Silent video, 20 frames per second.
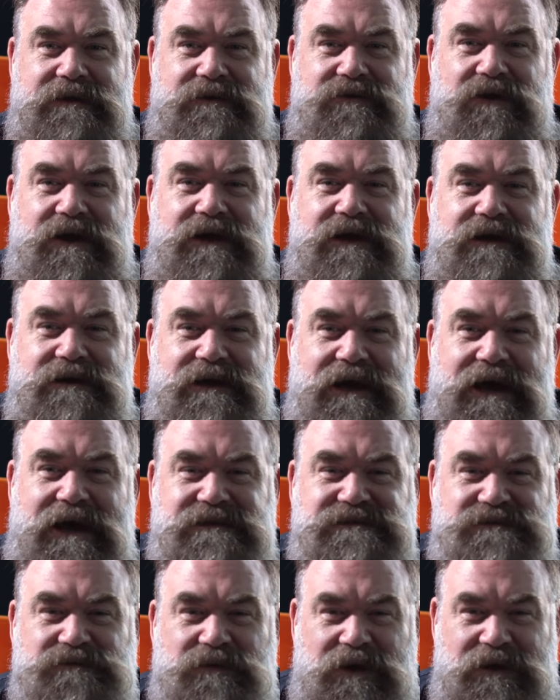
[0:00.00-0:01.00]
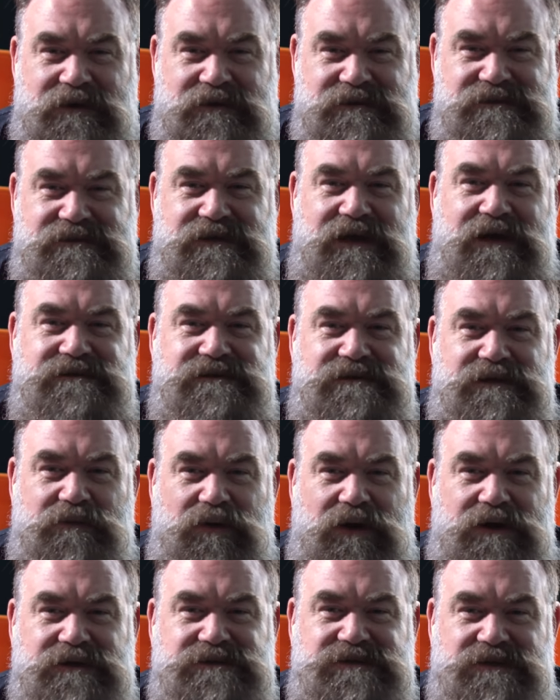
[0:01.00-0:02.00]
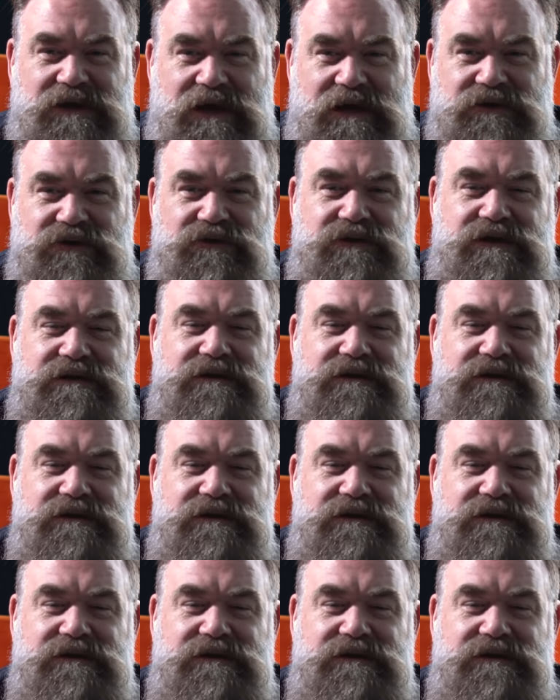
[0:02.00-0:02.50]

great gas mileage. That's the punchline. You can